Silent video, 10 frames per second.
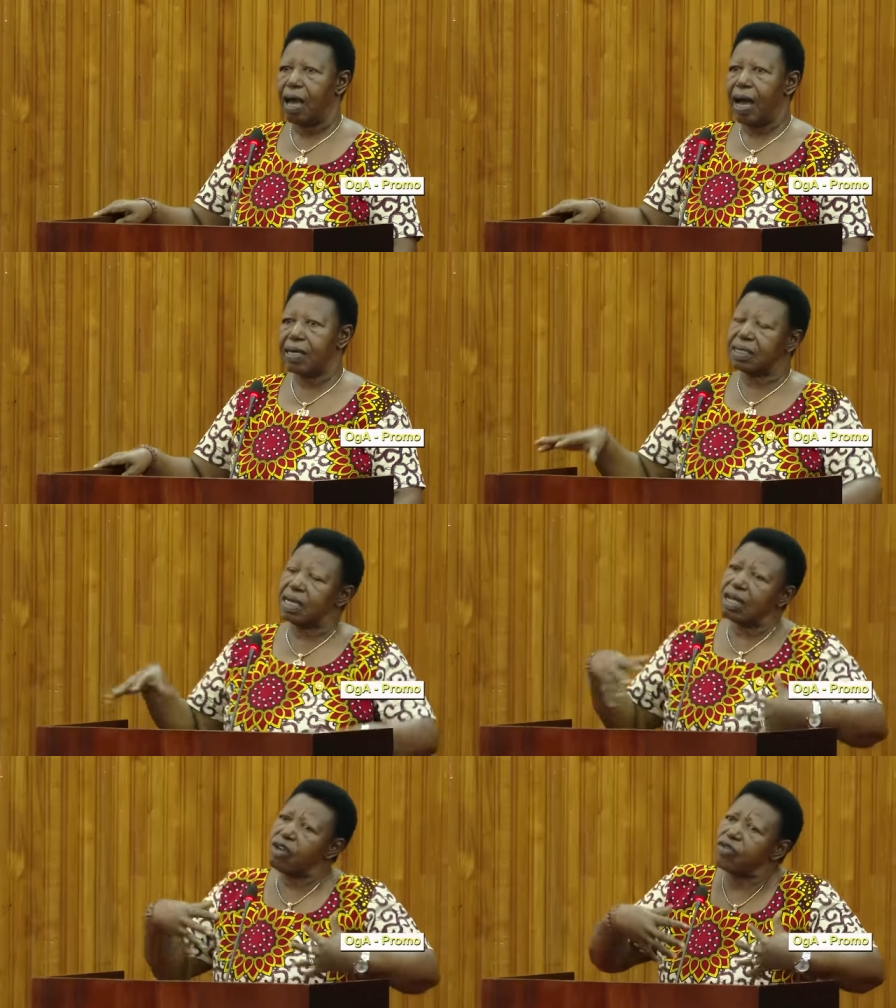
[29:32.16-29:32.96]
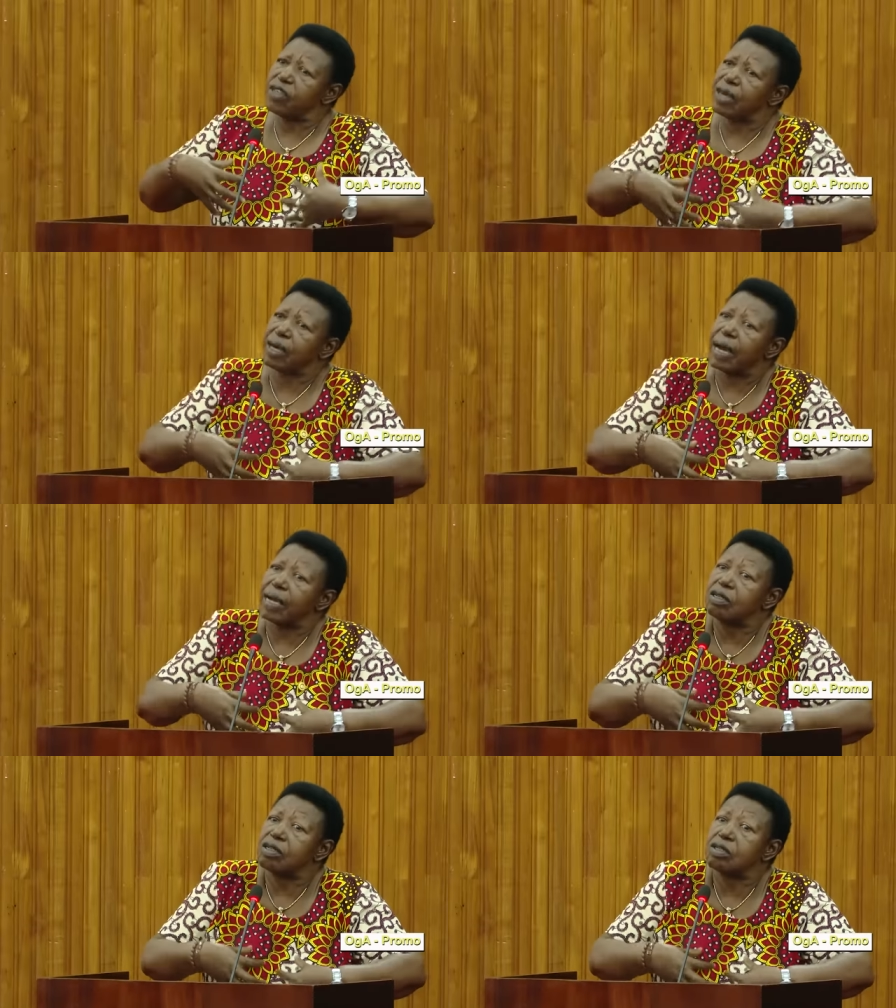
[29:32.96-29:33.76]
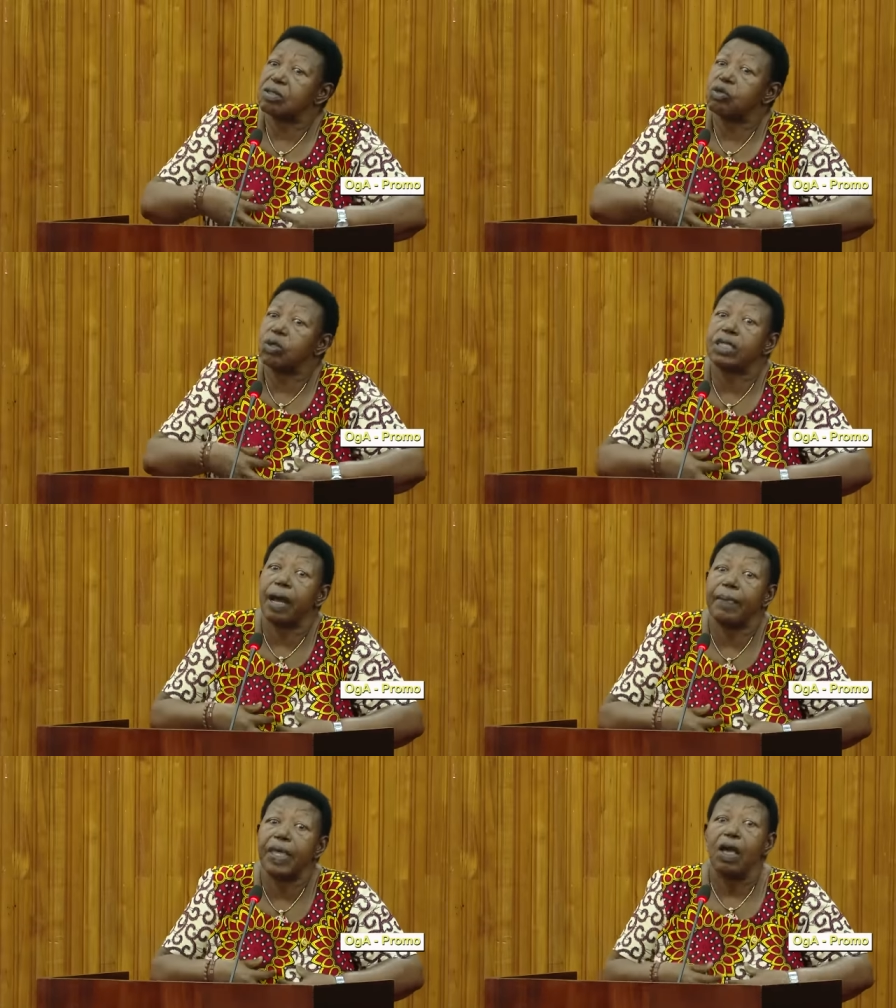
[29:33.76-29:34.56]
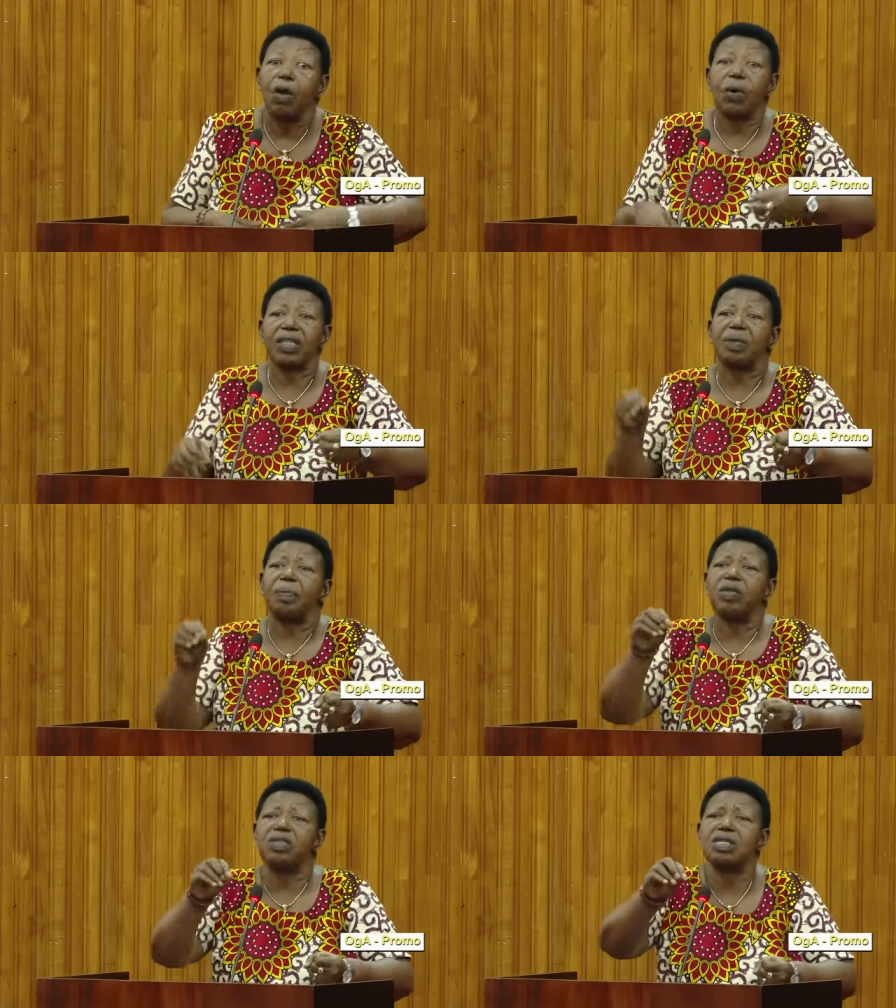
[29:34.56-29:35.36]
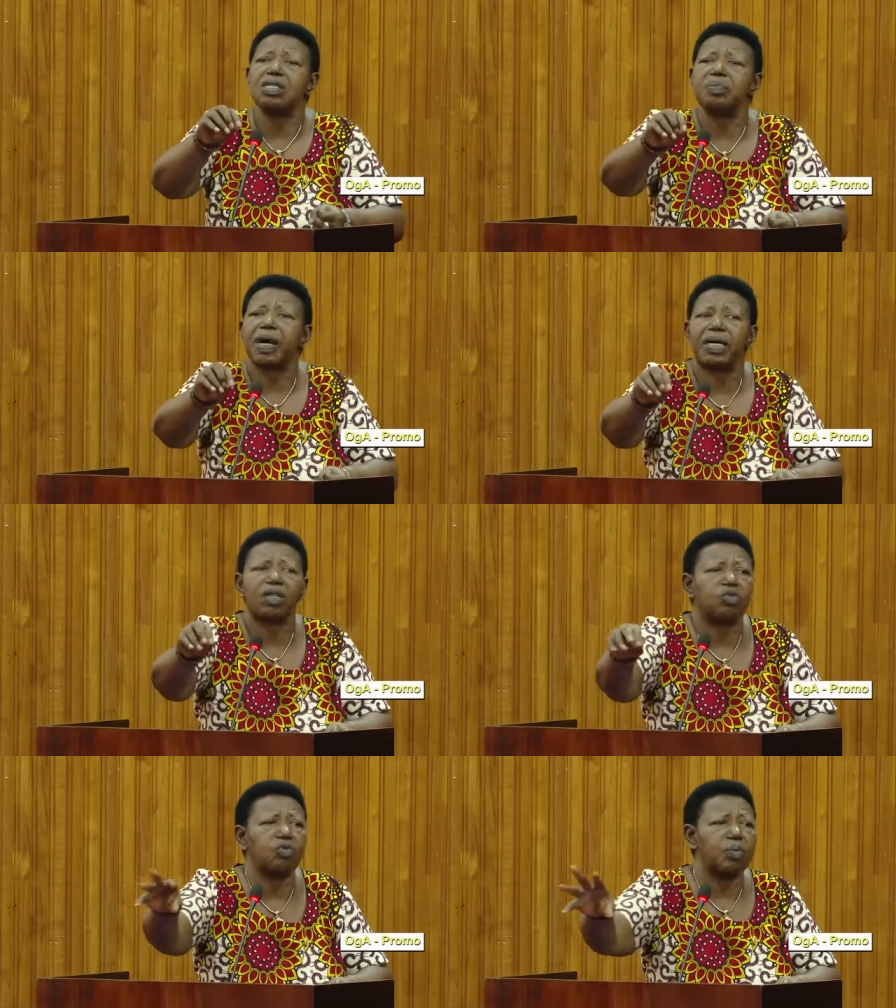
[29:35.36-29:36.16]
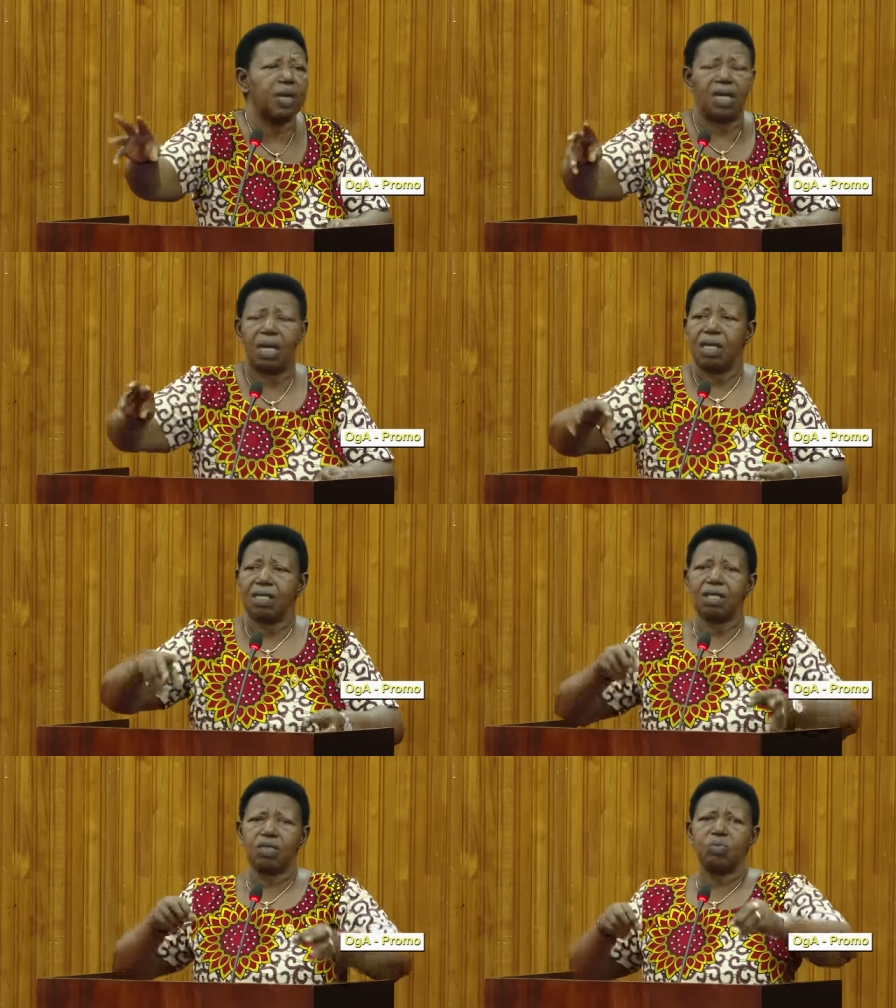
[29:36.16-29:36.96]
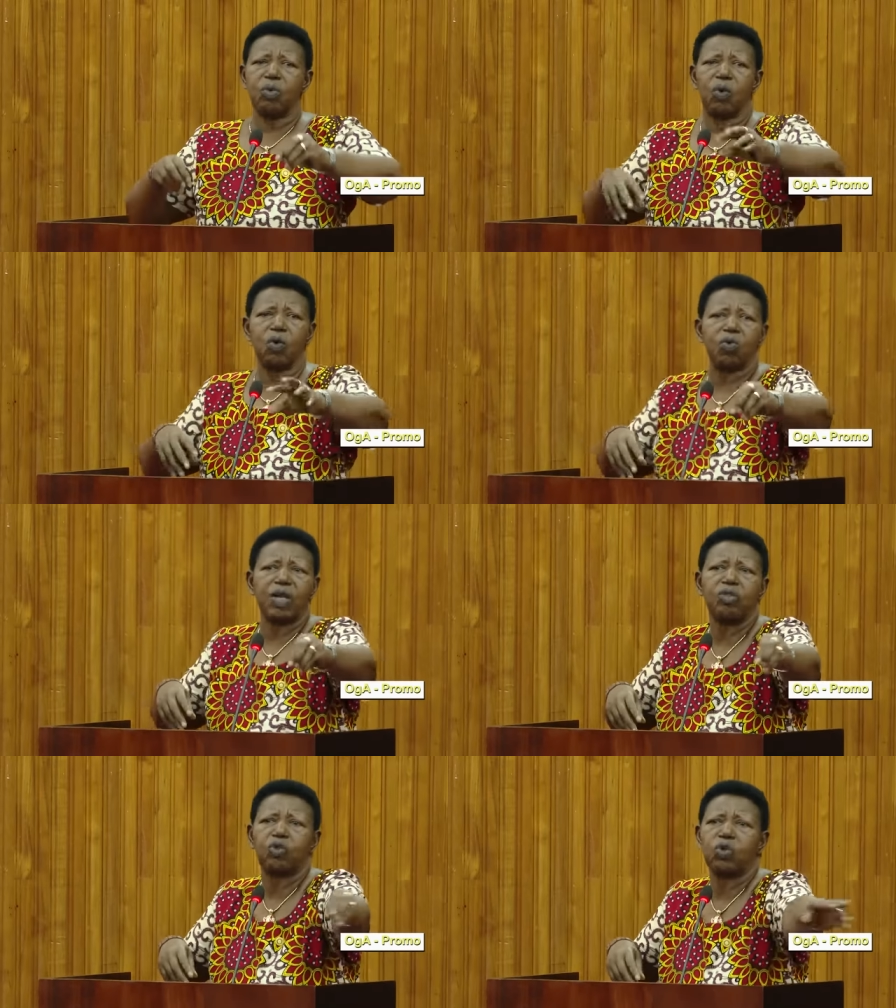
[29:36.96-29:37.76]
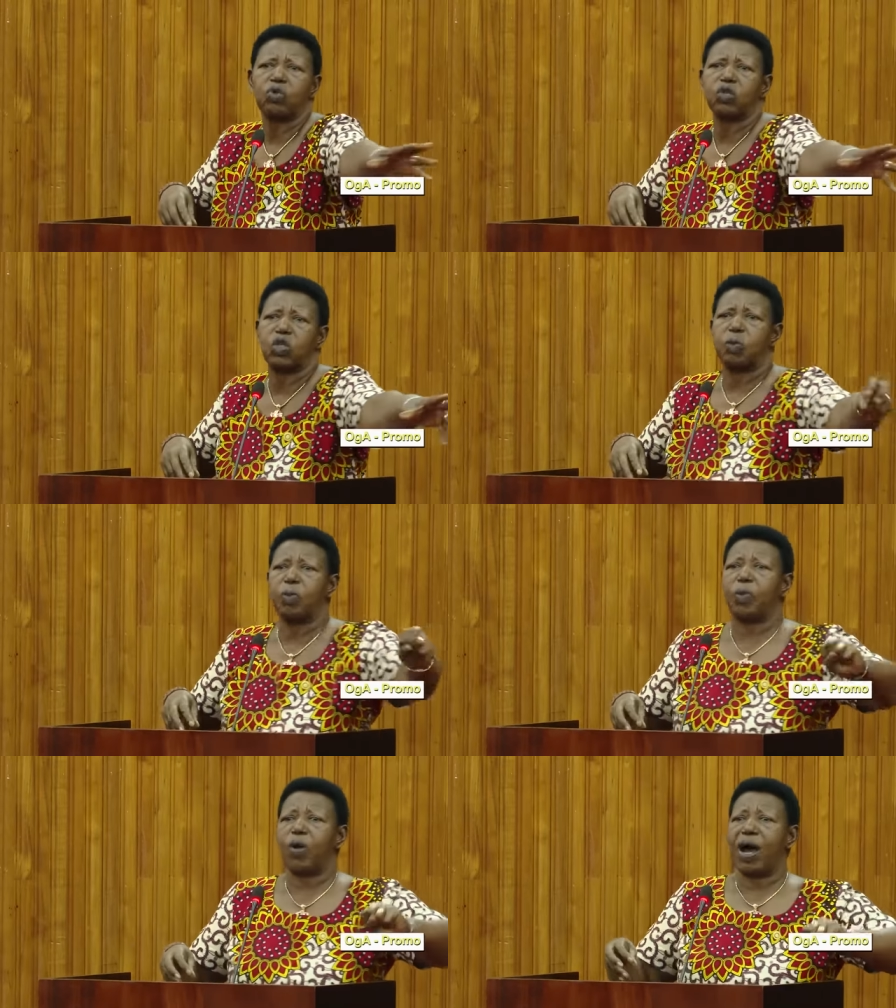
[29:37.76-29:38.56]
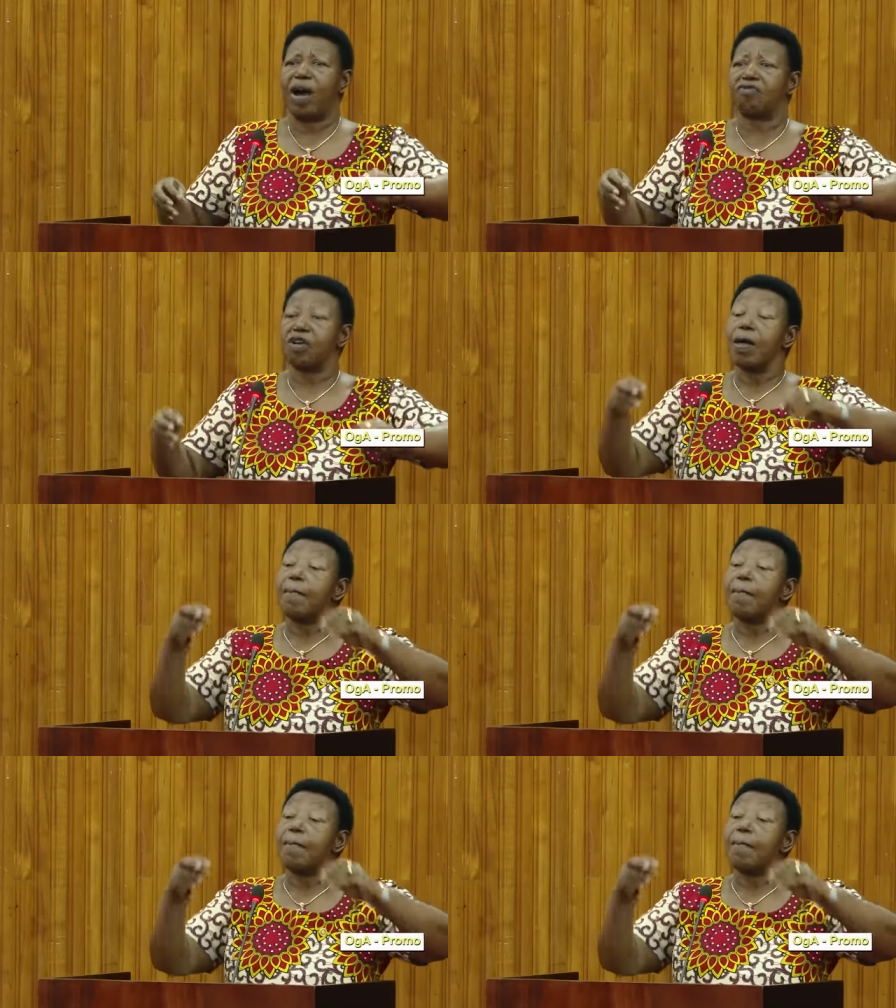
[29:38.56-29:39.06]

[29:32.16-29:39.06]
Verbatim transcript: I said, if they can torture me. What about these market women, these small rentals which people have?